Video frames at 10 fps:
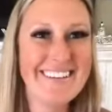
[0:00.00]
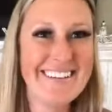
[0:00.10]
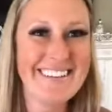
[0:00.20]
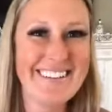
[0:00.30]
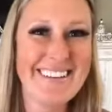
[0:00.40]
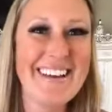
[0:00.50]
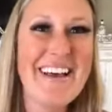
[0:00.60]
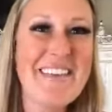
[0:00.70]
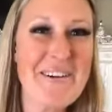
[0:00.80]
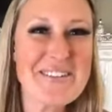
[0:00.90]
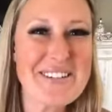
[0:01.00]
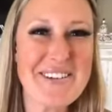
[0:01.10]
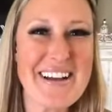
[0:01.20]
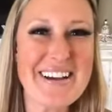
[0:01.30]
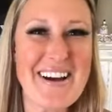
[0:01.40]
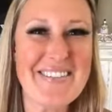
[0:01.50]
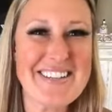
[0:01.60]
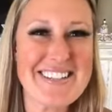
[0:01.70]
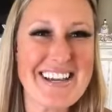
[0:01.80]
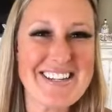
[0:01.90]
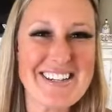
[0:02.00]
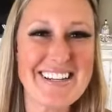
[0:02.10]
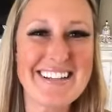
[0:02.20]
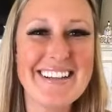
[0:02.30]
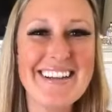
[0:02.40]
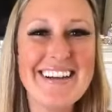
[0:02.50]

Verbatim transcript: That was a great conversation.